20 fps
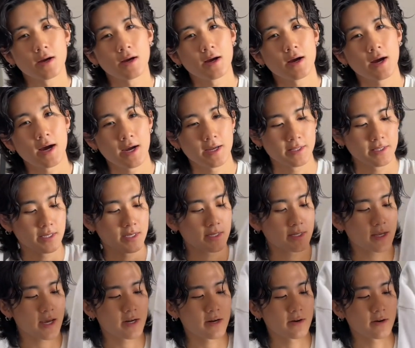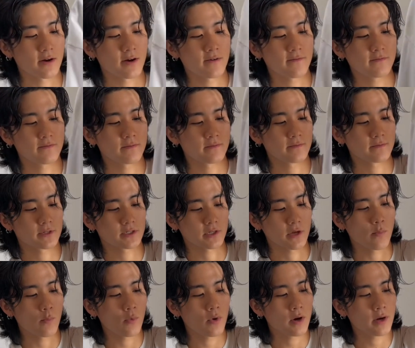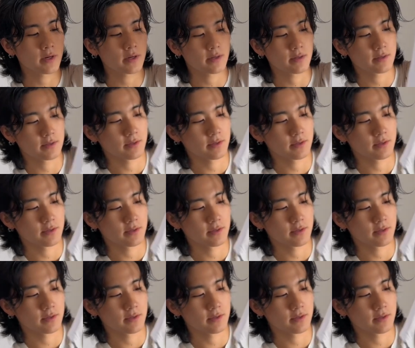I did get it off somewhat.